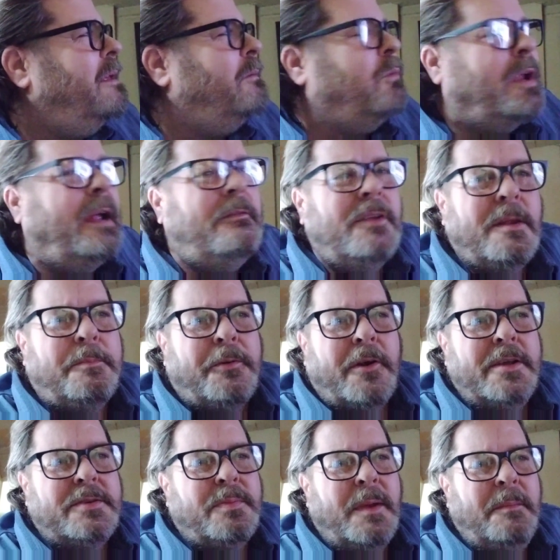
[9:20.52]
whatever the
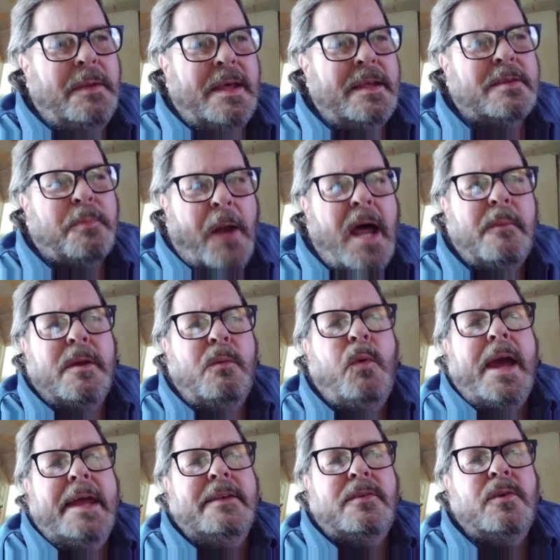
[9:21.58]
price may be, it's probably
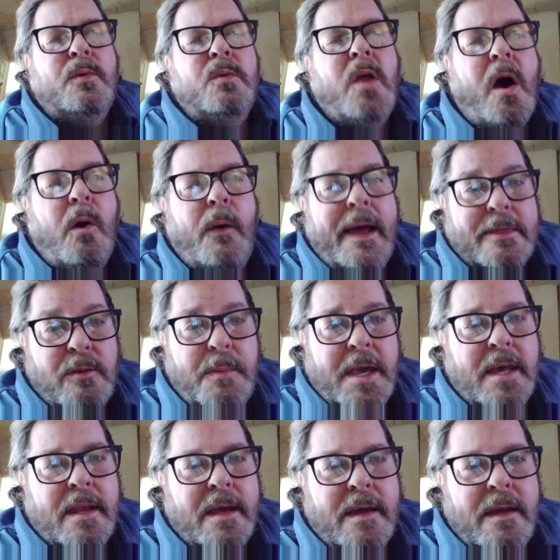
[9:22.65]
way too low at the
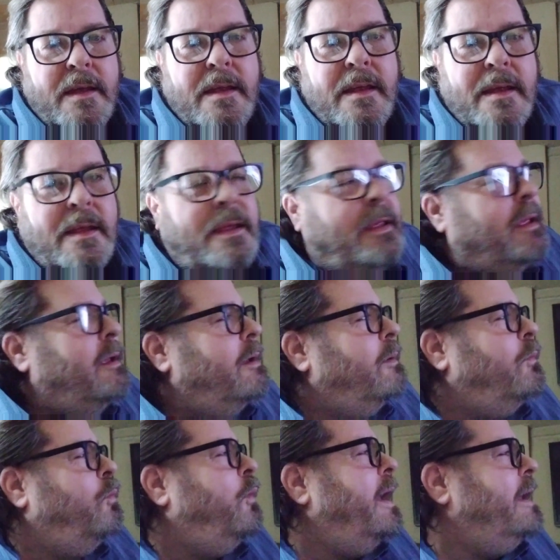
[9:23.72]
beginning.
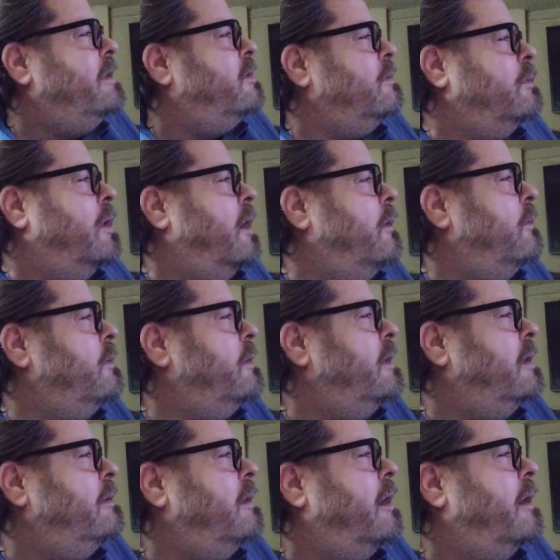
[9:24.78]
Way too low.
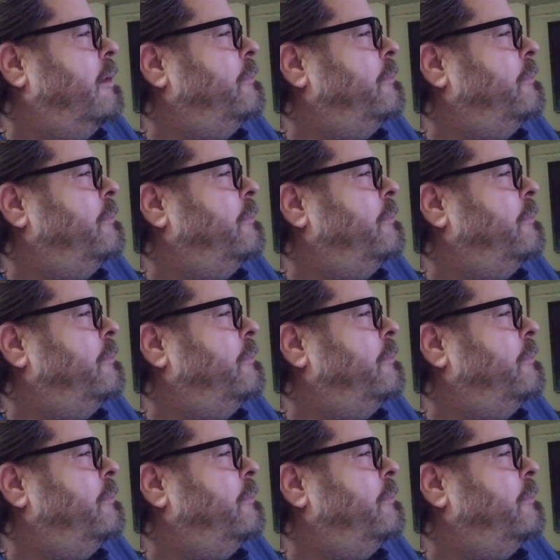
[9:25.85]
And